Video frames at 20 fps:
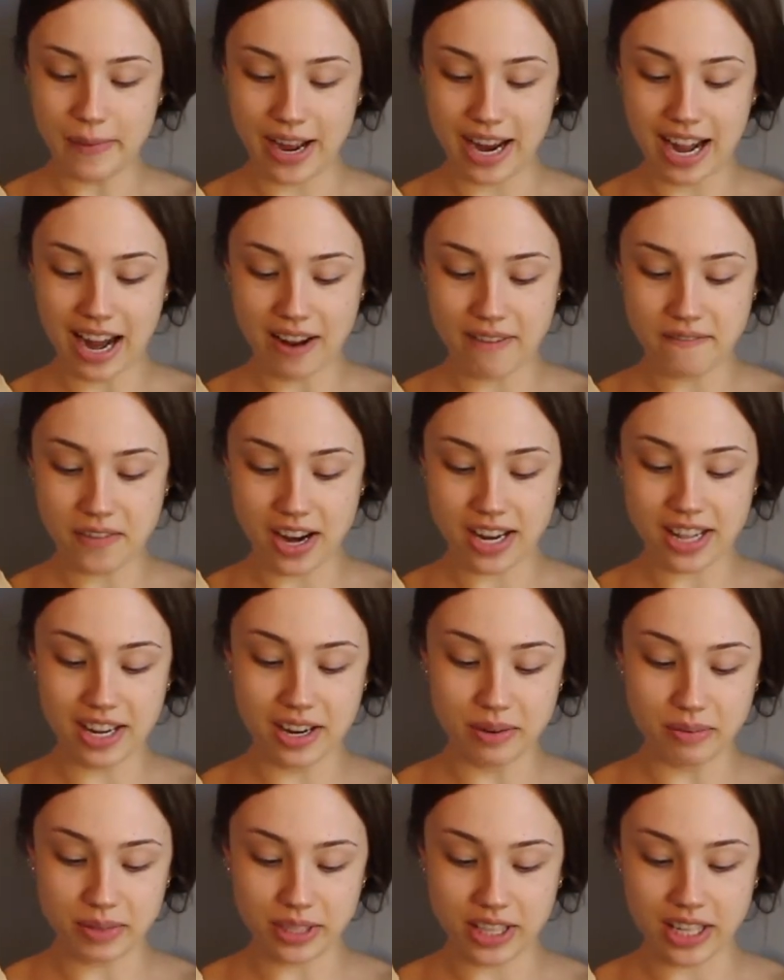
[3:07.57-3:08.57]
But I find that
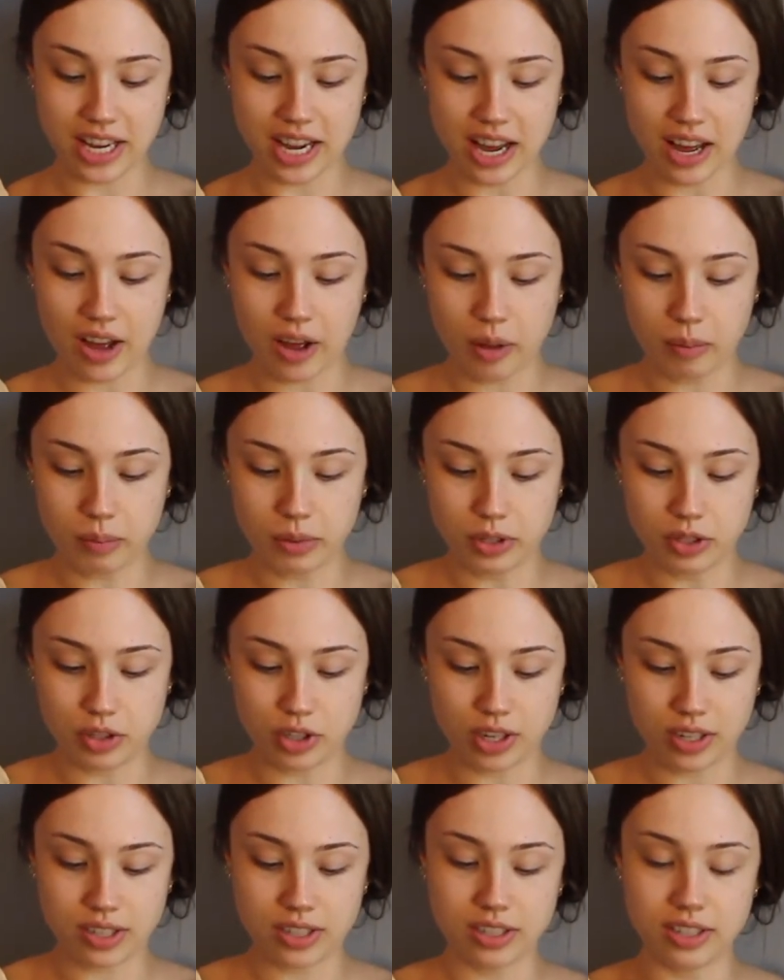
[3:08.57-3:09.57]
it really helps
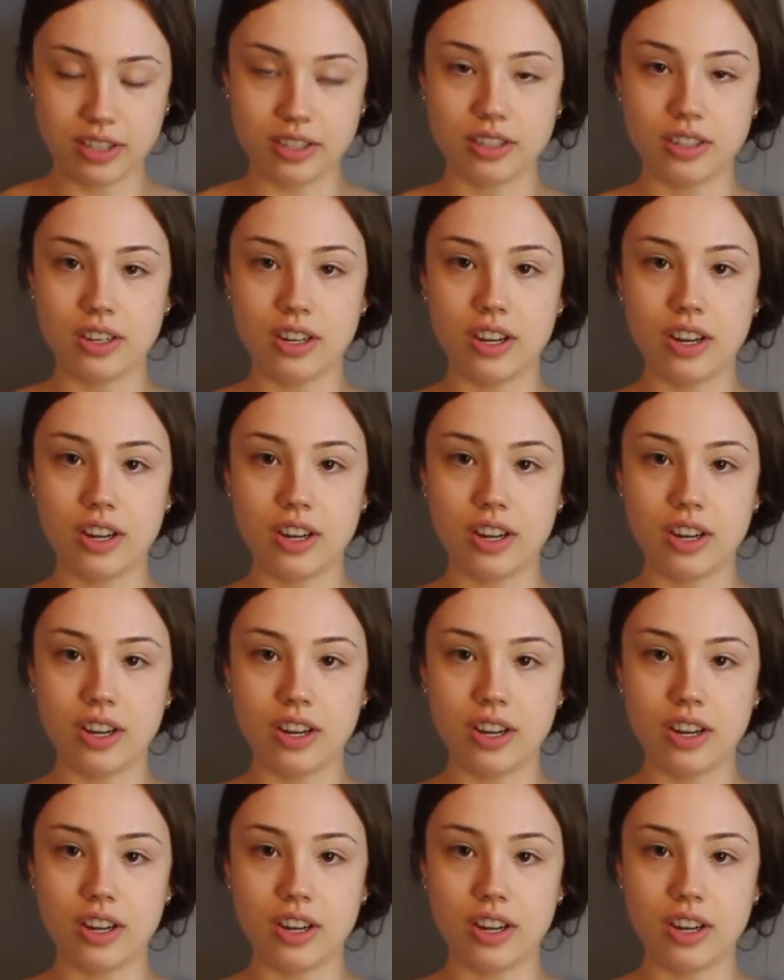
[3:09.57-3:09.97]
just